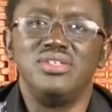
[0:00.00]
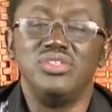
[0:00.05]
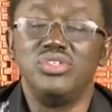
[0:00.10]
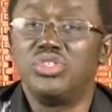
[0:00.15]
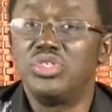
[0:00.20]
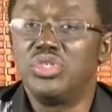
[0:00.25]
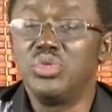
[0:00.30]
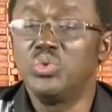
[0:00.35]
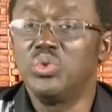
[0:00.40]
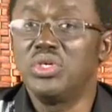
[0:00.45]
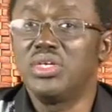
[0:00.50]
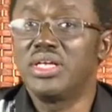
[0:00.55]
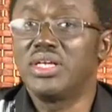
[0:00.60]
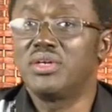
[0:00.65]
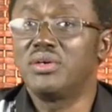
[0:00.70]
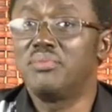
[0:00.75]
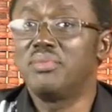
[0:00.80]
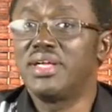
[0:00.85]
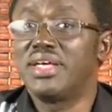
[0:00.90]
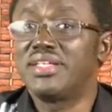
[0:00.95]
Do you want an
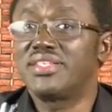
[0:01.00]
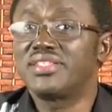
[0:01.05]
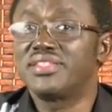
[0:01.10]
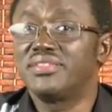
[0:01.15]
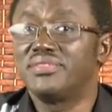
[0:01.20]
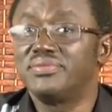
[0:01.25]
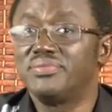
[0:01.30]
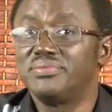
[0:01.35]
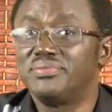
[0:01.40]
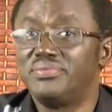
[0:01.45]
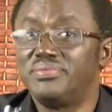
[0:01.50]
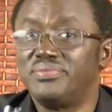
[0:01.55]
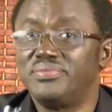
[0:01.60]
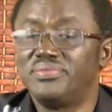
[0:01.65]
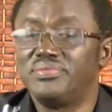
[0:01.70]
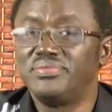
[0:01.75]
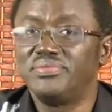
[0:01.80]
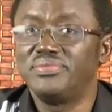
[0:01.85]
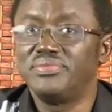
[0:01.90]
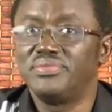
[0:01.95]
omelette?
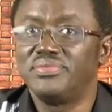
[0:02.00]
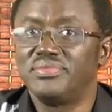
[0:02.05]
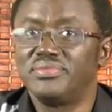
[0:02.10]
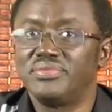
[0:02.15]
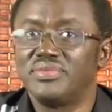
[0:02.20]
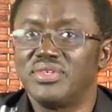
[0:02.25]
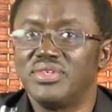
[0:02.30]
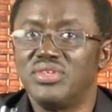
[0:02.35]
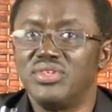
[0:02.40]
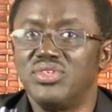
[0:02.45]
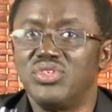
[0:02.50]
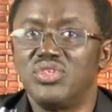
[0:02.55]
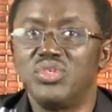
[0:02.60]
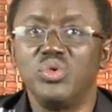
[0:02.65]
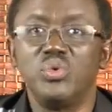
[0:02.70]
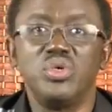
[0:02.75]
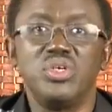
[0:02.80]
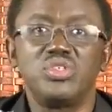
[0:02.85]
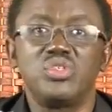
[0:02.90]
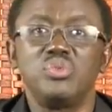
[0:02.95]
Do you
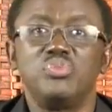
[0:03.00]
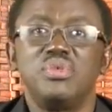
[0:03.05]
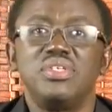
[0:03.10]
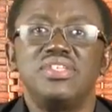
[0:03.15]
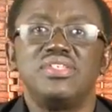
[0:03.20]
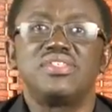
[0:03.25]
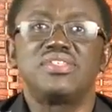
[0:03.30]
want to be